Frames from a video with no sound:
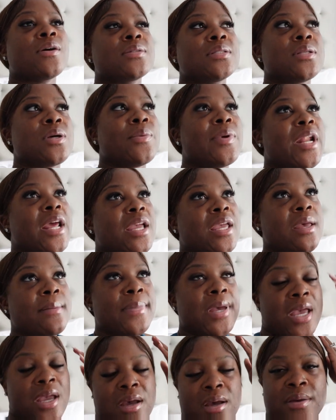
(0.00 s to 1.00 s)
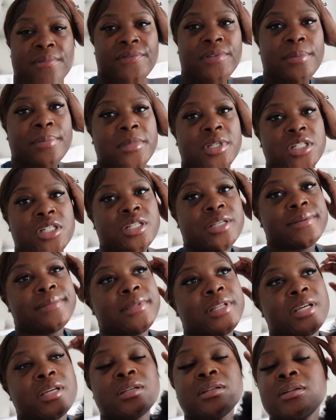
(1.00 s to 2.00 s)
So when I get back up from the gym,
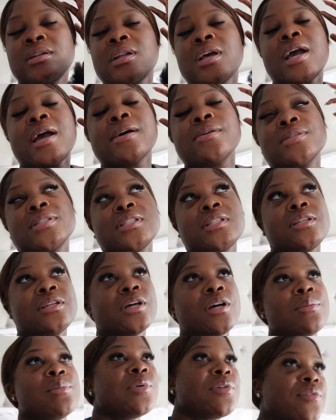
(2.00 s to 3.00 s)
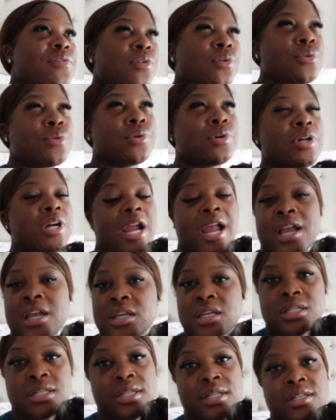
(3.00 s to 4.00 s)
then I'll see y'all before I
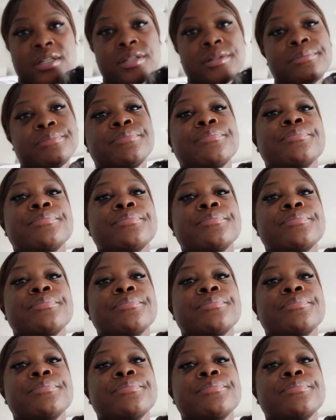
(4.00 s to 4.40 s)
cook dinner.